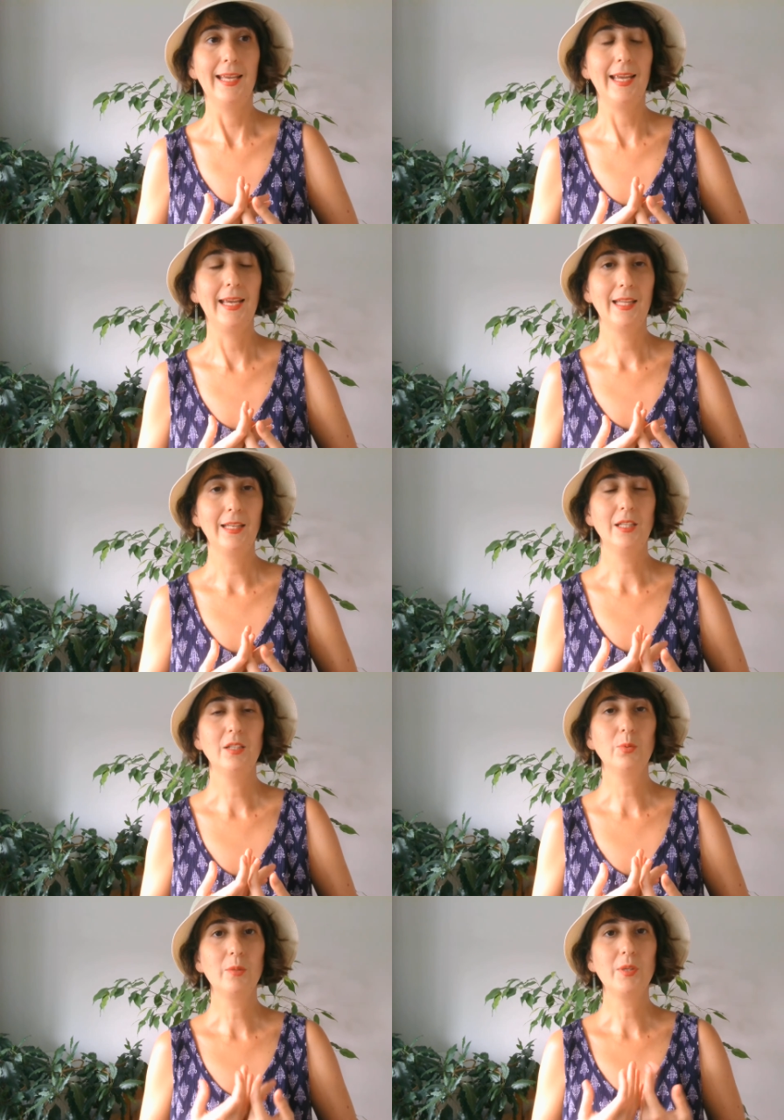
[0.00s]
and
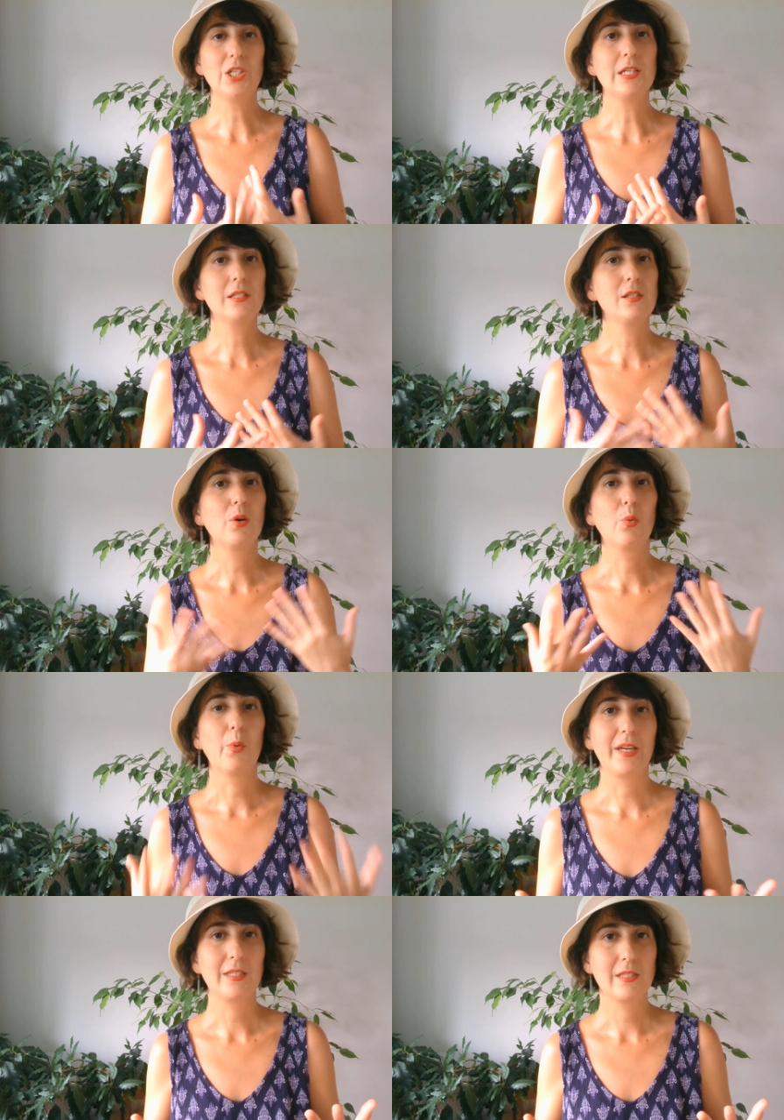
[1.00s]
it will be just a
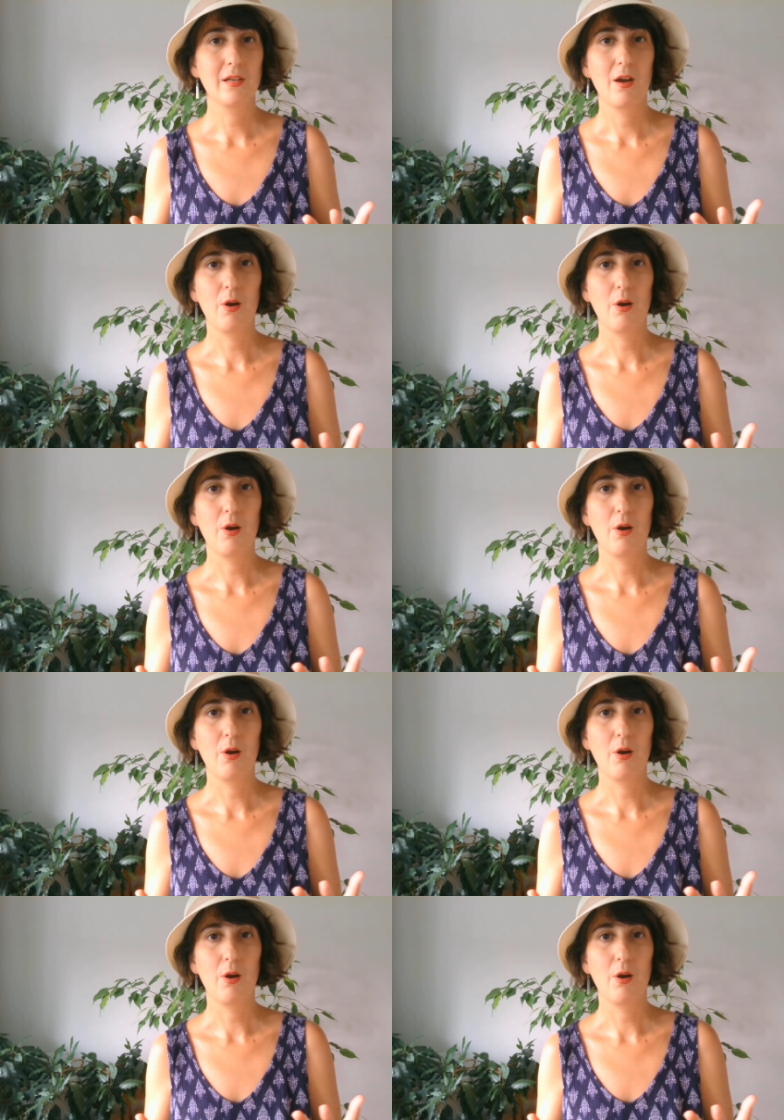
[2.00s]
waste